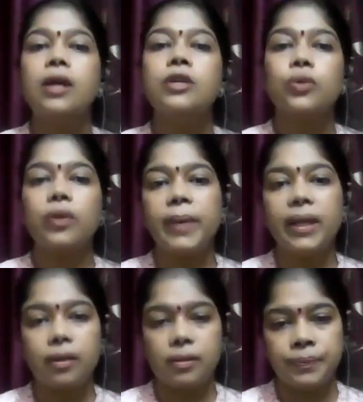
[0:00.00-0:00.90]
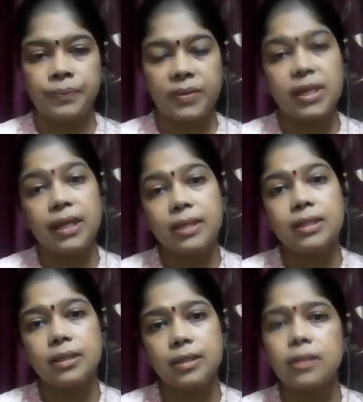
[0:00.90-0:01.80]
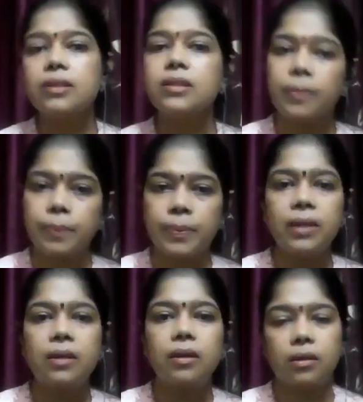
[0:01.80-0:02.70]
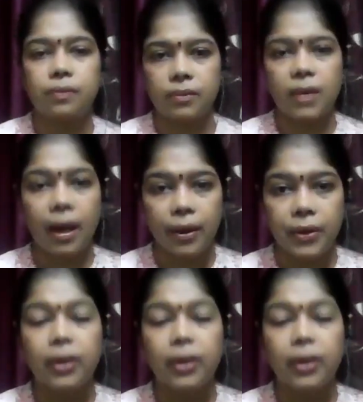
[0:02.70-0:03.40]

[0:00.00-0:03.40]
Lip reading: So we'll be taking certain simple art.